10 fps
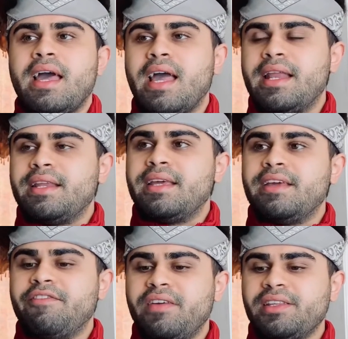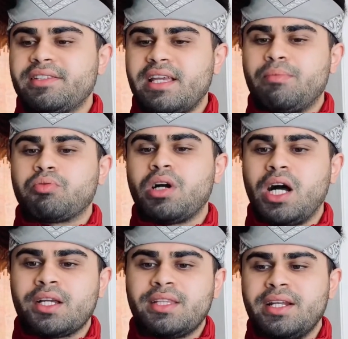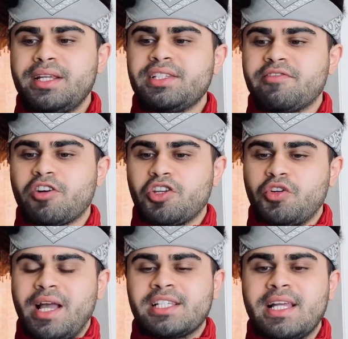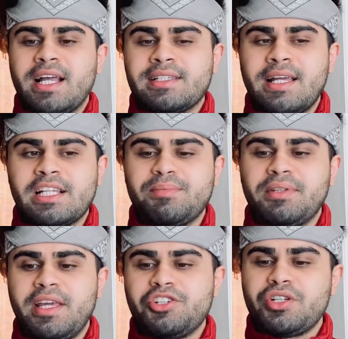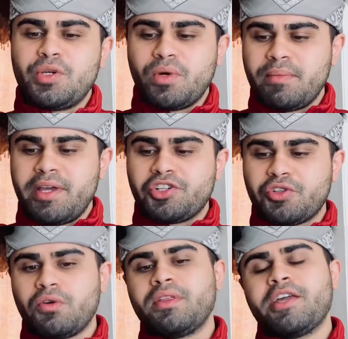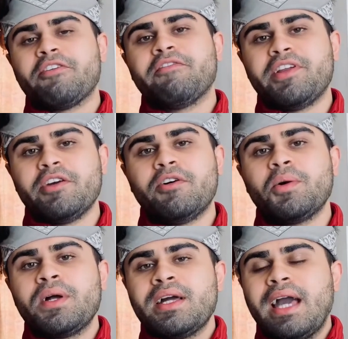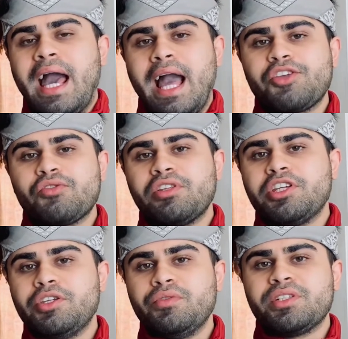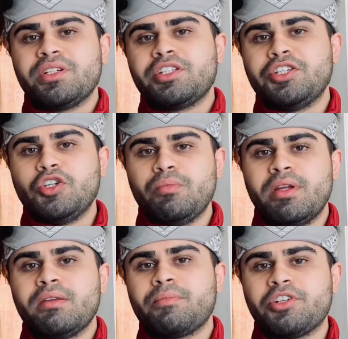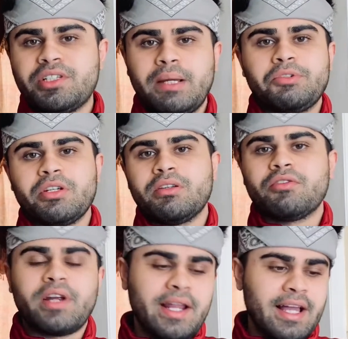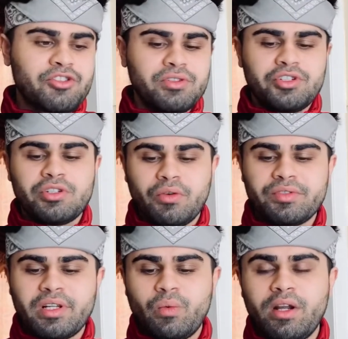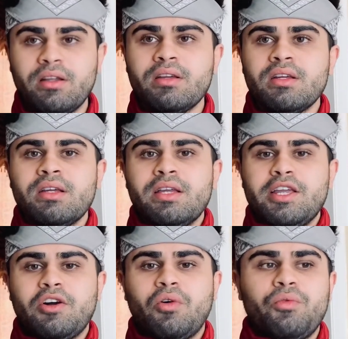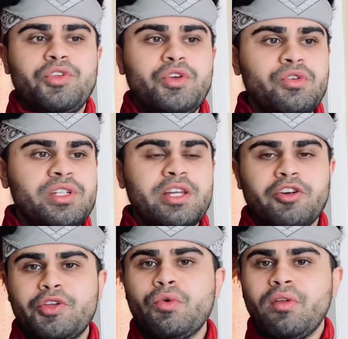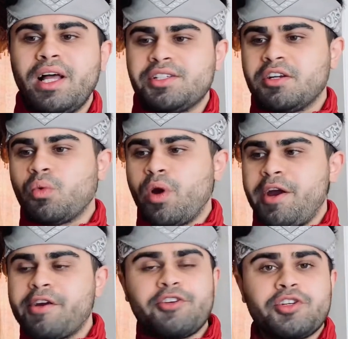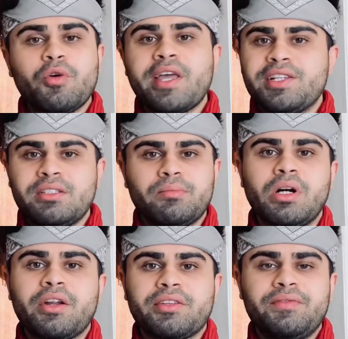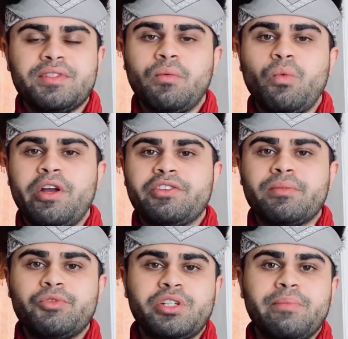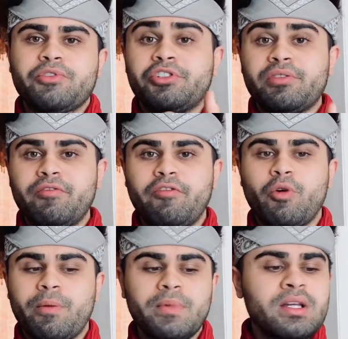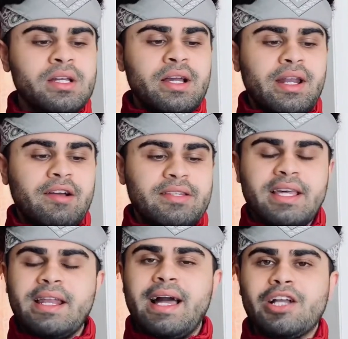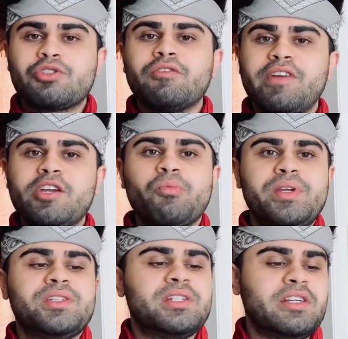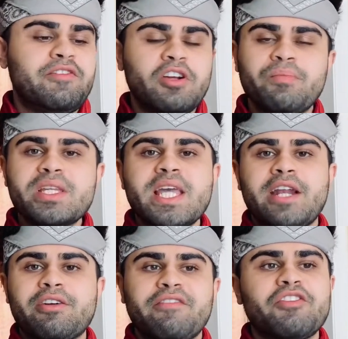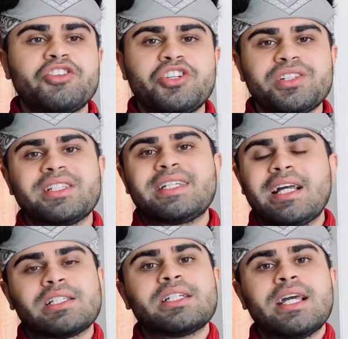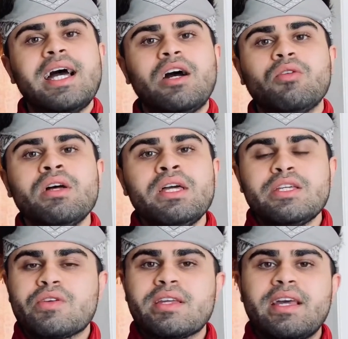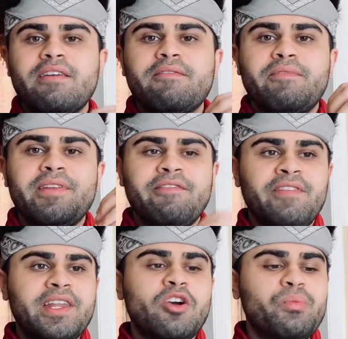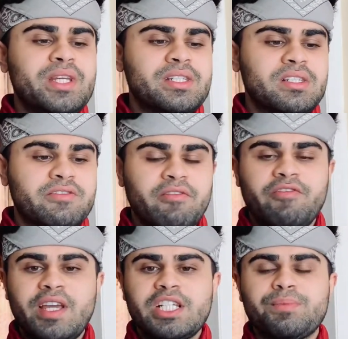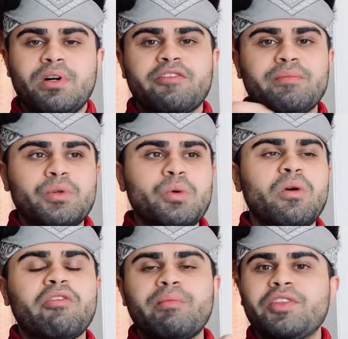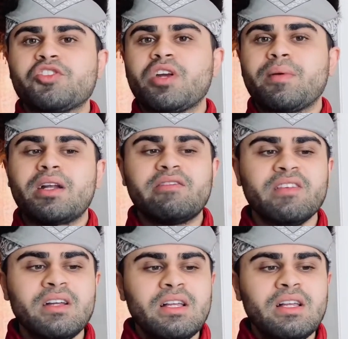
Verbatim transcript: And if it's a product that needs further ex ex explanation, you wanna make sure that your video actually uses human perception, right? It actually shows someone, you know, using or utilizing or wearing or showcasing the product in some way, some shape or some form. Now to get actual video pieces, if you're a beginner and if you're just testing out, you can get video pieces from Facebook, from Google, from Instagram, kind of